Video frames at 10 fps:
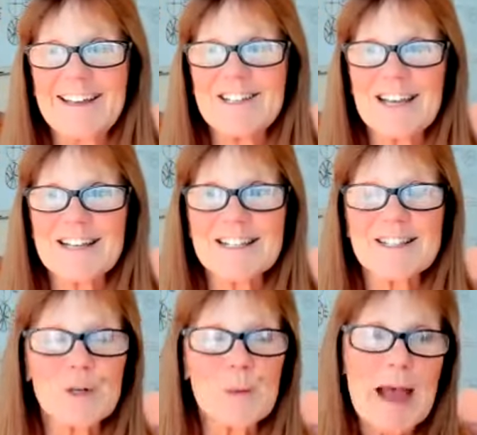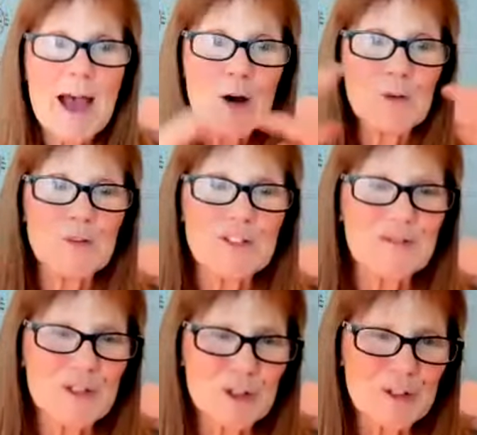She has a little mound
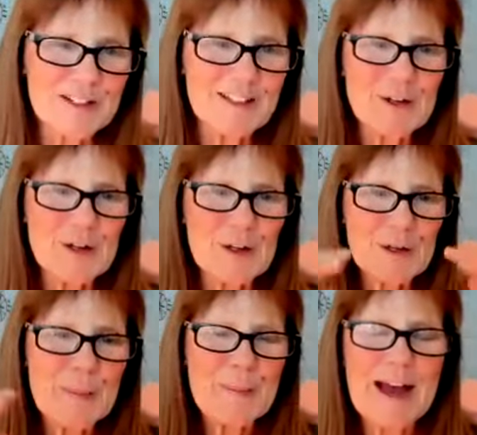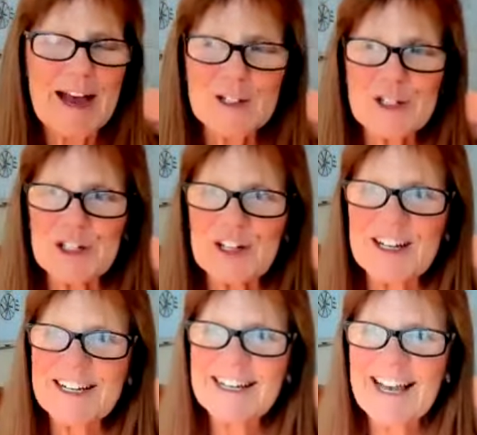of dirt in her
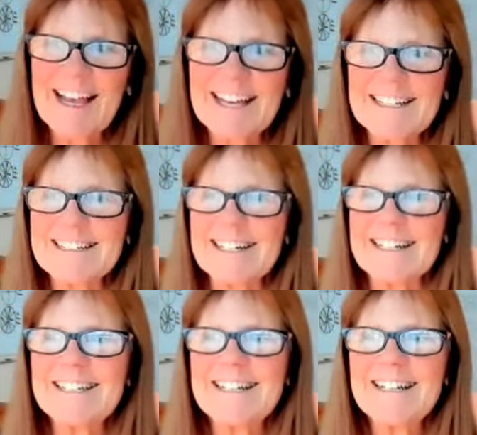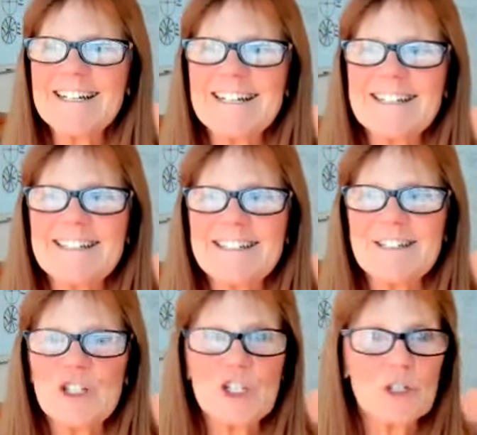pasture, and
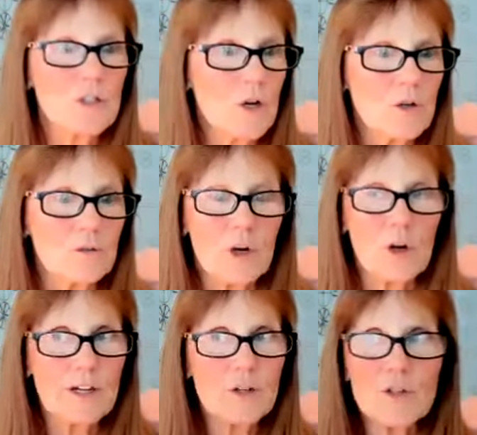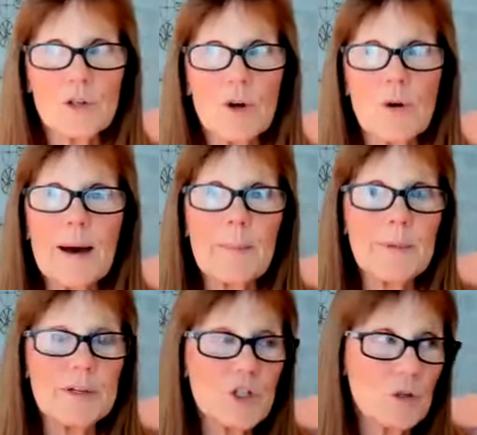she'll go, her ears will go up,
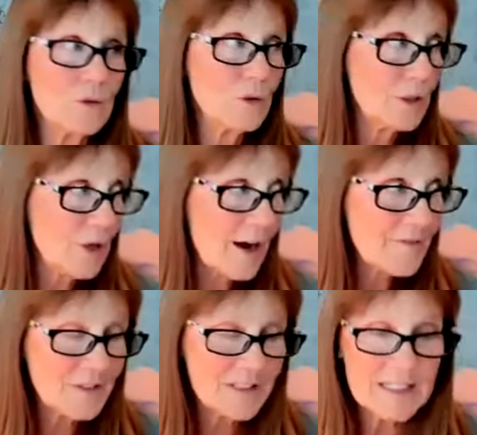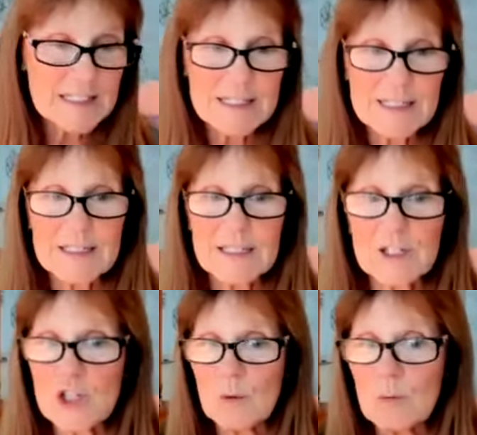and she'll look off in the distance, and
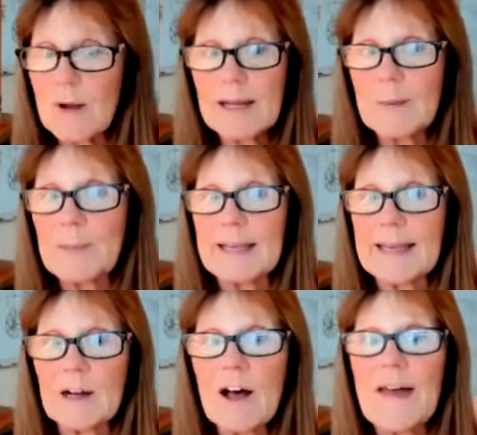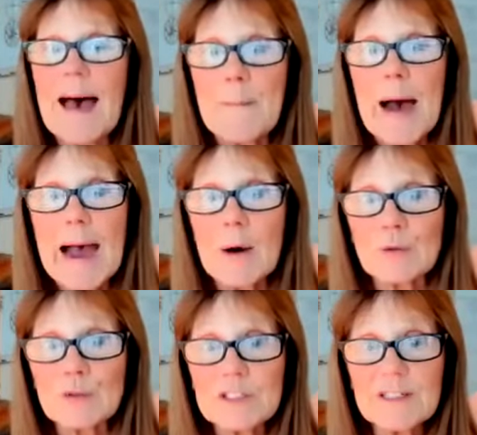she'll run up and get on that
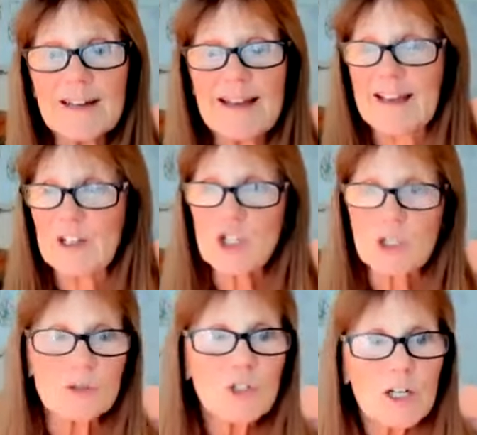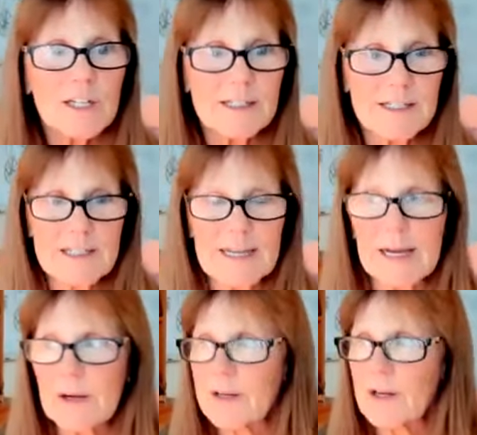mound, and she'll look and
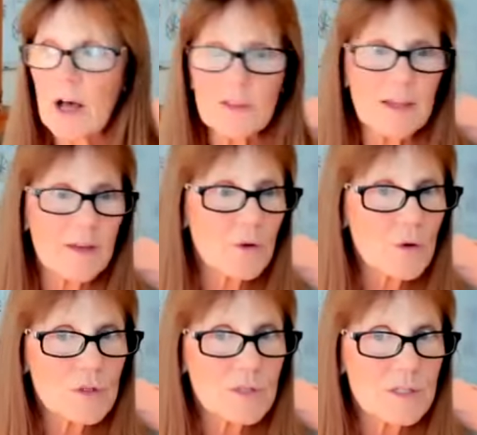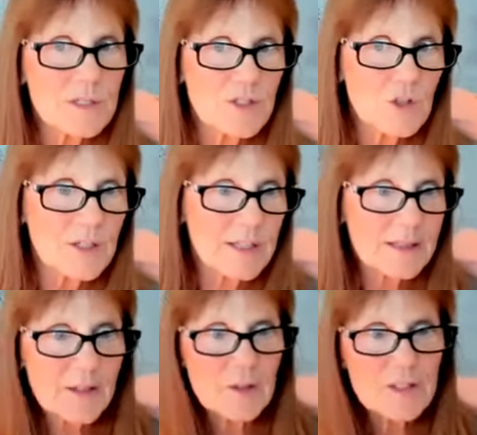stare, and all the other horses, she'll get
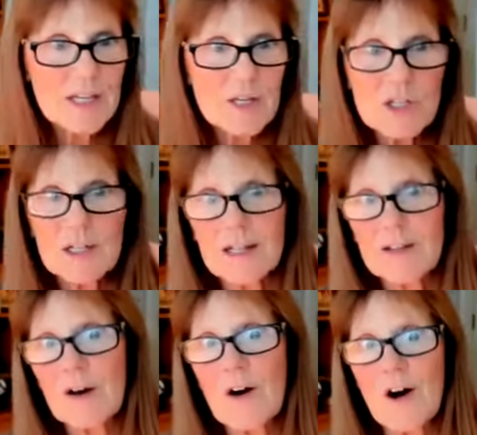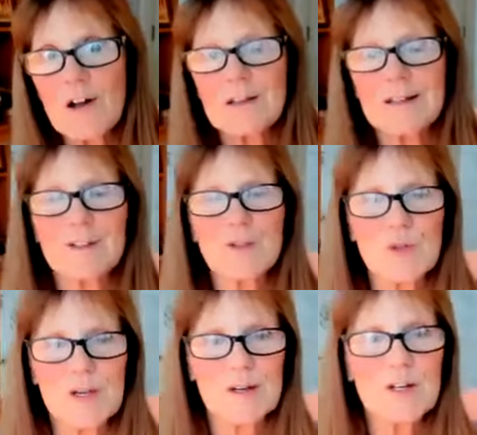their attention, and they'll all look and
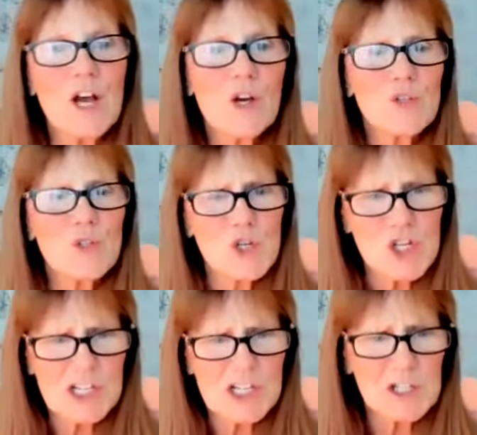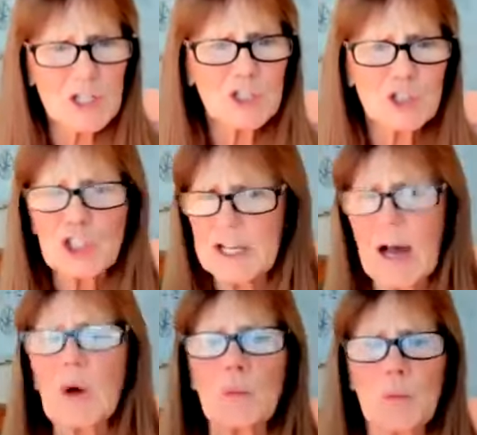stare. So she's the
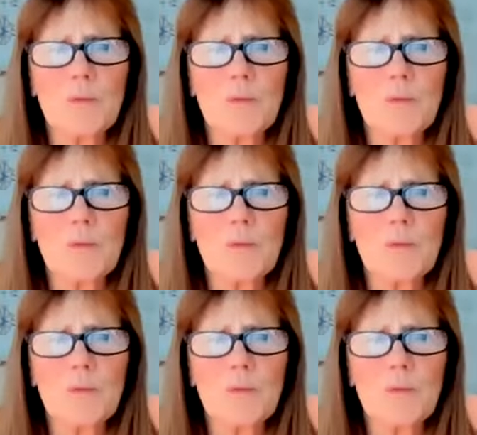lookout